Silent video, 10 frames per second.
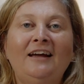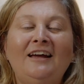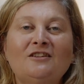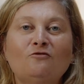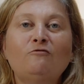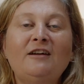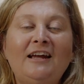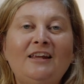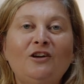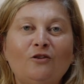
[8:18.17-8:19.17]
It's
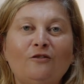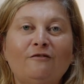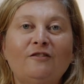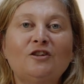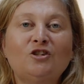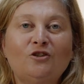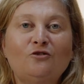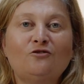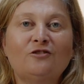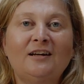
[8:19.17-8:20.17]
really good for the
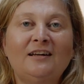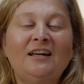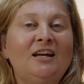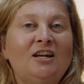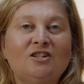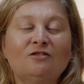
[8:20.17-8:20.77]
children